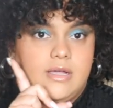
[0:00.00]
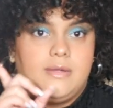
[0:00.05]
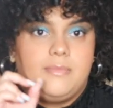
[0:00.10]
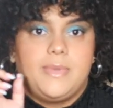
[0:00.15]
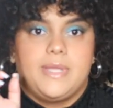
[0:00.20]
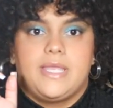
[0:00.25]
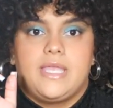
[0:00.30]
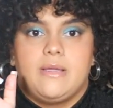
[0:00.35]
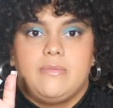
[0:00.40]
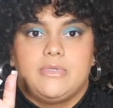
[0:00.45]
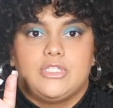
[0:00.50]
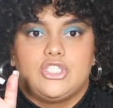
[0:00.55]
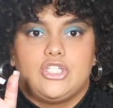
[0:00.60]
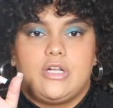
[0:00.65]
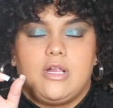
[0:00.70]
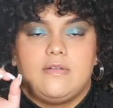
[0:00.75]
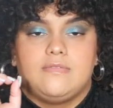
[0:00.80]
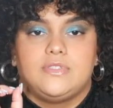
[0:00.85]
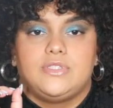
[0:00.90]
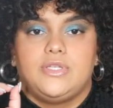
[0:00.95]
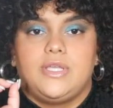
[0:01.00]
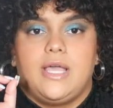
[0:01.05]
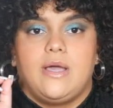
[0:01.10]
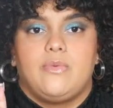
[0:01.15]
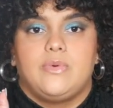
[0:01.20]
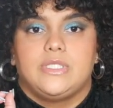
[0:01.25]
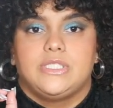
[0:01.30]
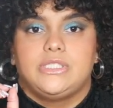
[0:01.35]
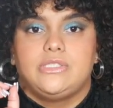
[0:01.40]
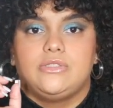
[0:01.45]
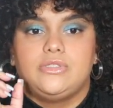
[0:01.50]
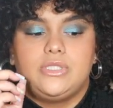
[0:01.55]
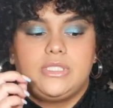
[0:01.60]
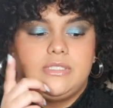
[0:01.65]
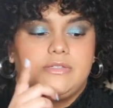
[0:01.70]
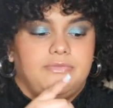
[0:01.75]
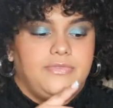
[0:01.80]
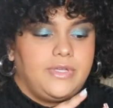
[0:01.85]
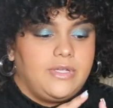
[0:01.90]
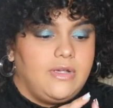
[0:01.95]
my camera shut off. So yeah, we're still
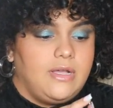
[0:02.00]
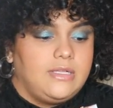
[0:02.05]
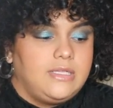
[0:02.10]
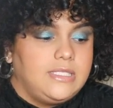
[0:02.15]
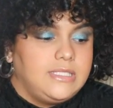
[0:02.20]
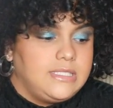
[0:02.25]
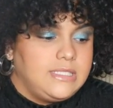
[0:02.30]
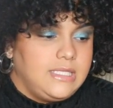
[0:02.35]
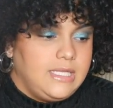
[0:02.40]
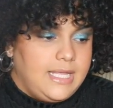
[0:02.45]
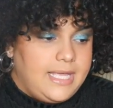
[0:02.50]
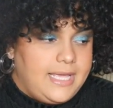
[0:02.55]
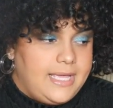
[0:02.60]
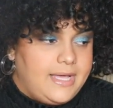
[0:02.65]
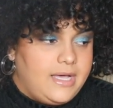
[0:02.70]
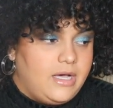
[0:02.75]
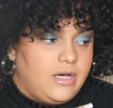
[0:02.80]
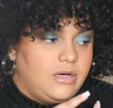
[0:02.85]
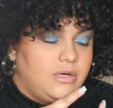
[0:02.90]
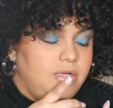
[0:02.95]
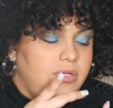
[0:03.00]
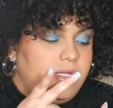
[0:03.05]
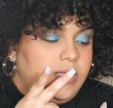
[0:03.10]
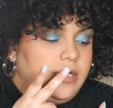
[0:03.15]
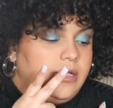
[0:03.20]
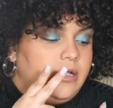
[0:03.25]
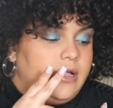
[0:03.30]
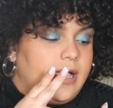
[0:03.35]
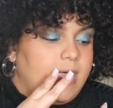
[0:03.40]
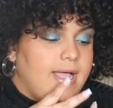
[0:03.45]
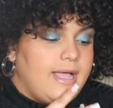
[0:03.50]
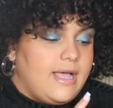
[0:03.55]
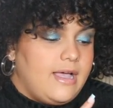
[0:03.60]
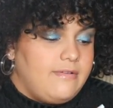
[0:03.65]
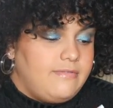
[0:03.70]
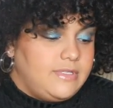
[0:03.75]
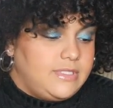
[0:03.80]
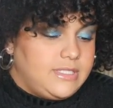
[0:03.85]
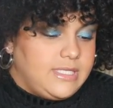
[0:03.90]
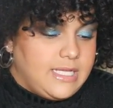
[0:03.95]
trying to figure out this layout. I
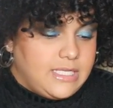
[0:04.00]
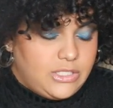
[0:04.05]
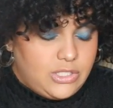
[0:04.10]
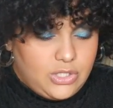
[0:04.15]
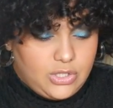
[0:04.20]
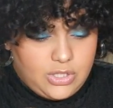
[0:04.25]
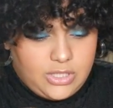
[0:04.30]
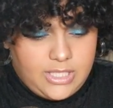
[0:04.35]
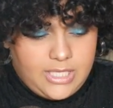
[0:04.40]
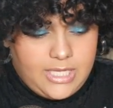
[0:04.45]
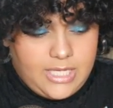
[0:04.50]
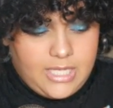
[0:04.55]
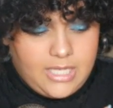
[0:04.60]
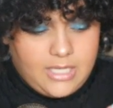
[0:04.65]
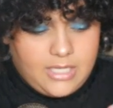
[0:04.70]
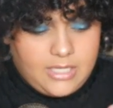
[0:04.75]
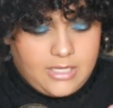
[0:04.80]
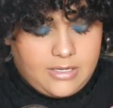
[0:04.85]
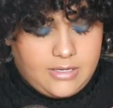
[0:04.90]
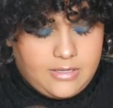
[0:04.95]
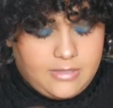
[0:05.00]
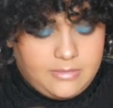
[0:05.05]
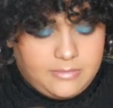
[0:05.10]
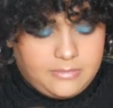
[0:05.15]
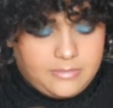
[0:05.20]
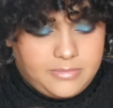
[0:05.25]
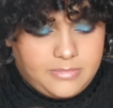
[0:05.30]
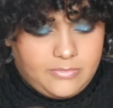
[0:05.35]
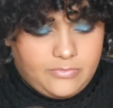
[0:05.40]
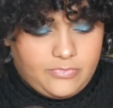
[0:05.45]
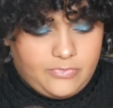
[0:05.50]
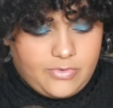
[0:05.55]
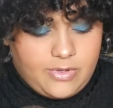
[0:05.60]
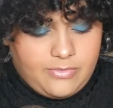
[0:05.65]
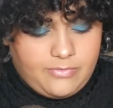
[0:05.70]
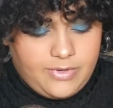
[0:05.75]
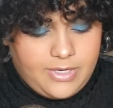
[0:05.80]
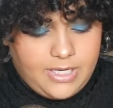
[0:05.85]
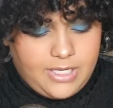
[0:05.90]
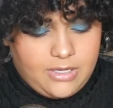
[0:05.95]
have a scheduling a
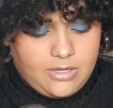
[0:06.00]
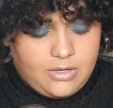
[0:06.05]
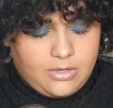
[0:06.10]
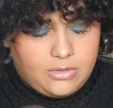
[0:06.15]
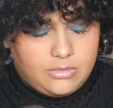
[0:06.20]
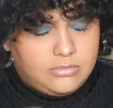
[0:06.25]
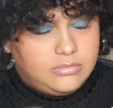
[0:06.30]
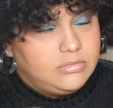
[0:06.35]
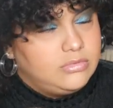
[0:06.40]
video.